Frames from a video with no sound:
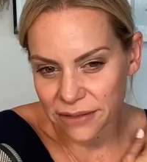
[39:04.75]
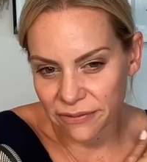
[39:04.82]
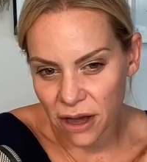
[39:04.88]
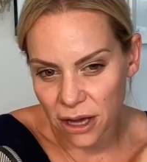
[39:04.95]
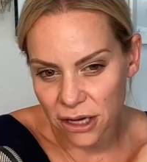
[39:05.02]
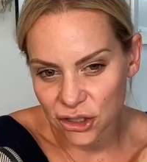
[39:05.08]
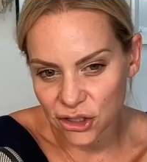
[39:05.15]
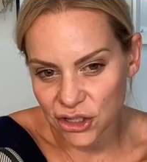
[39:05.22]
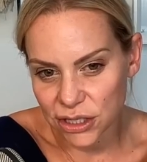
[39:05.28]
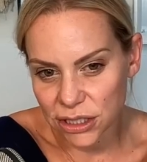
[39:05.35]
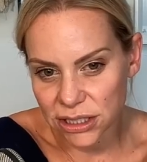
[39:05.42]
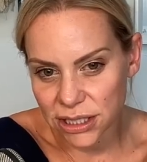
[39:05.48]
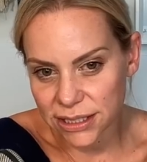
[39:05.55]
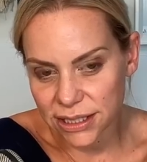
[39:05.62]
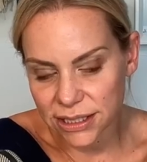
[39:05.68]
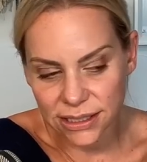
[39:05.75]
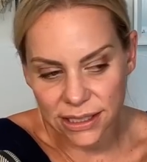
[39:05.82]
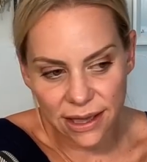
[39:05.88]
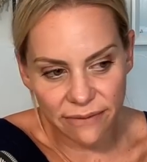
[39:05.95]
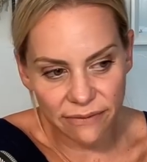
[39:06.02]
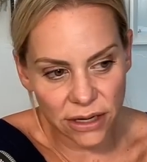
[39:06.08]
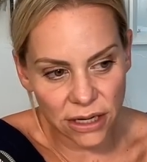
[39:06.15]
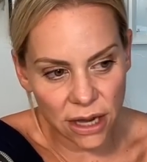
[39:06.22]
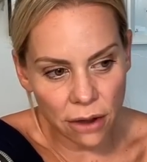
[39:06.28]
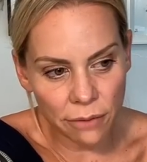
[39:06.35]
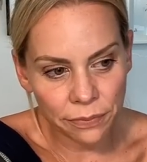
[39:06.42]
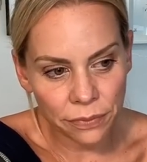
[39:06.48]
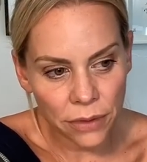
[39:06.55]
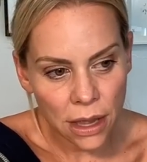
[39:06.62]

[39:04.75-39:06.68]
of cottage cheese. I did see that video.